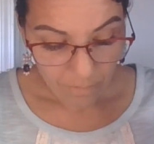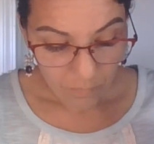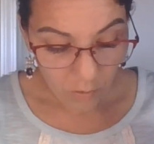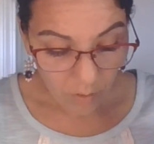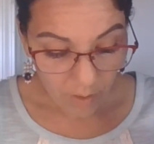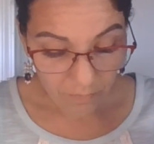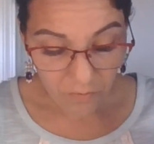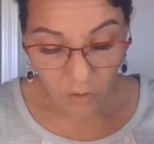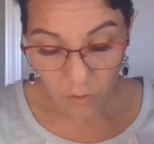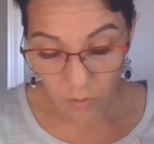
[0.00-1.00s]
You have
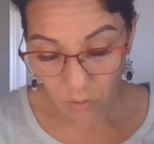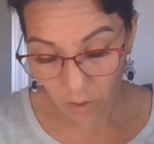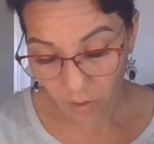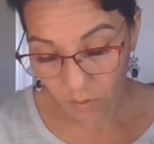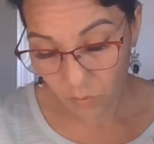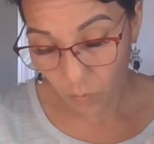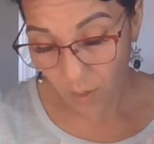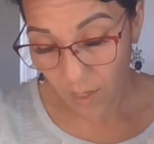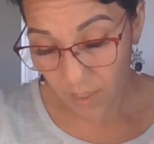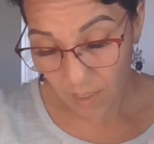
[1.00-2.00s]
2 cards
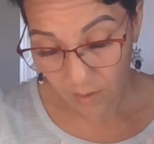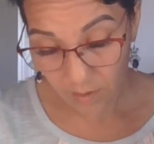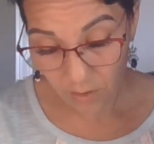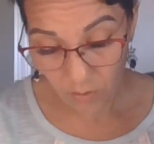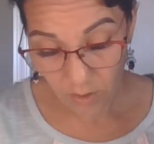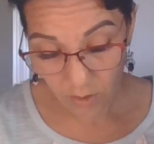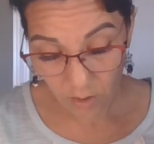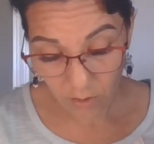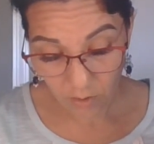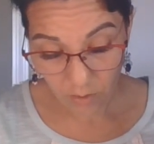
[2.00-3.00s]
right next to each
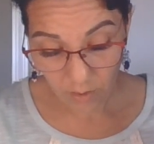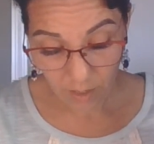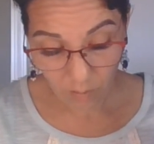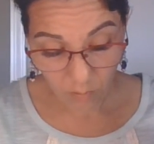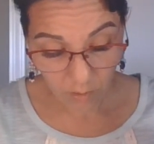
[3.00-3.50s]
other that